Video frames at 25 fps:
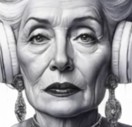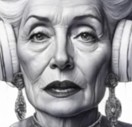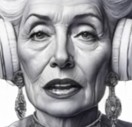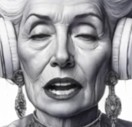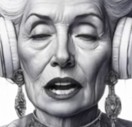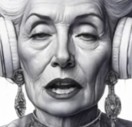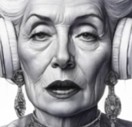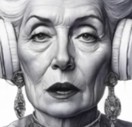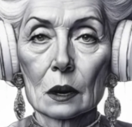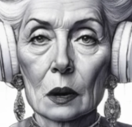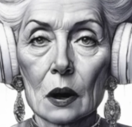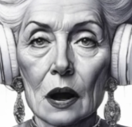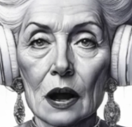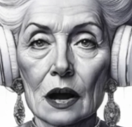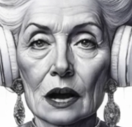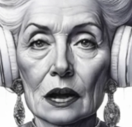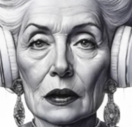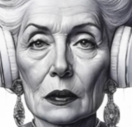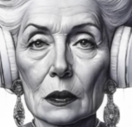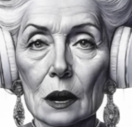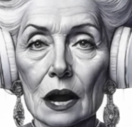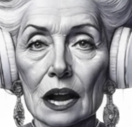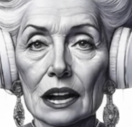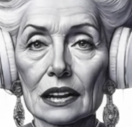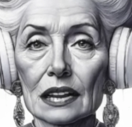In a
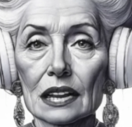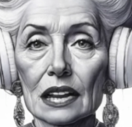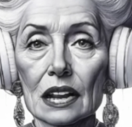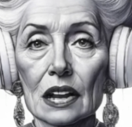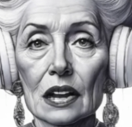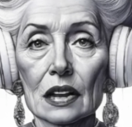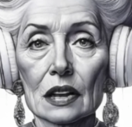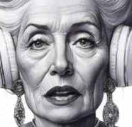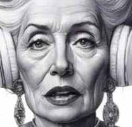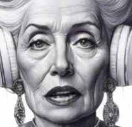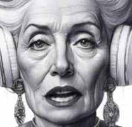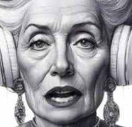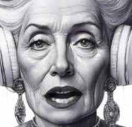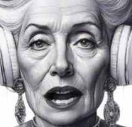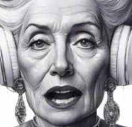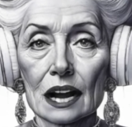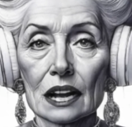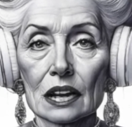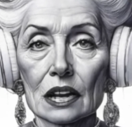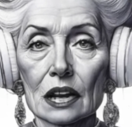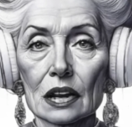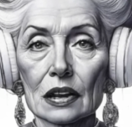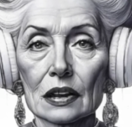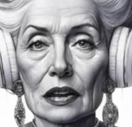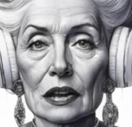world where digital
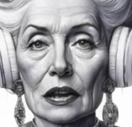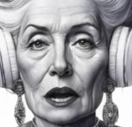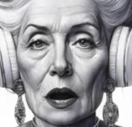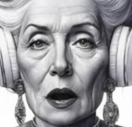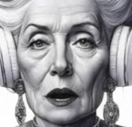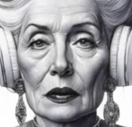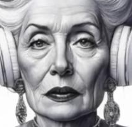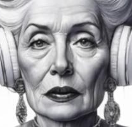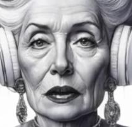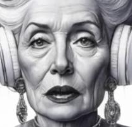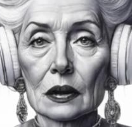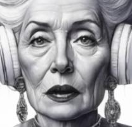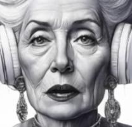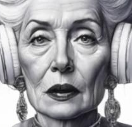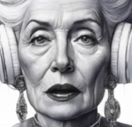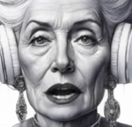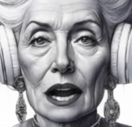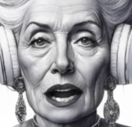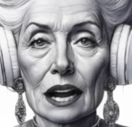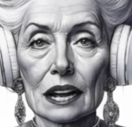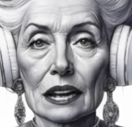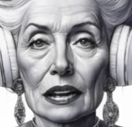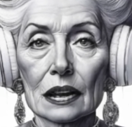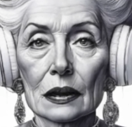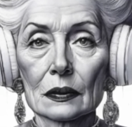connection often
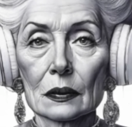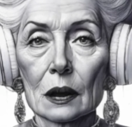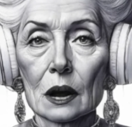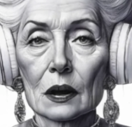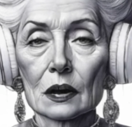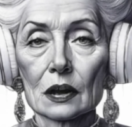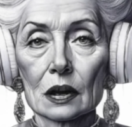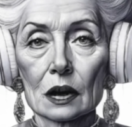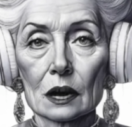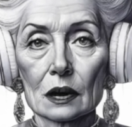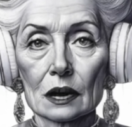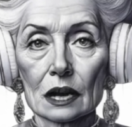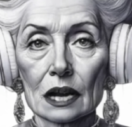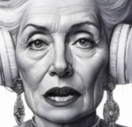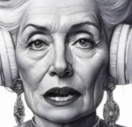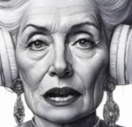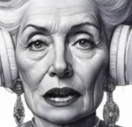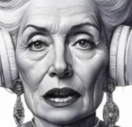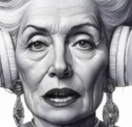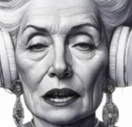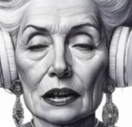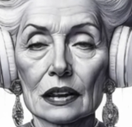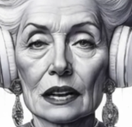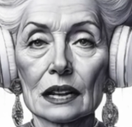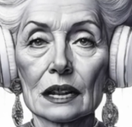creates emotional
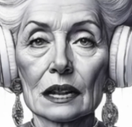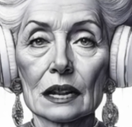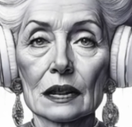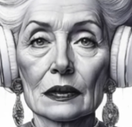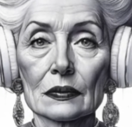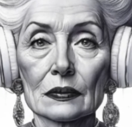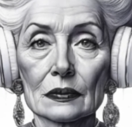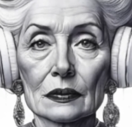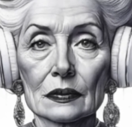distance,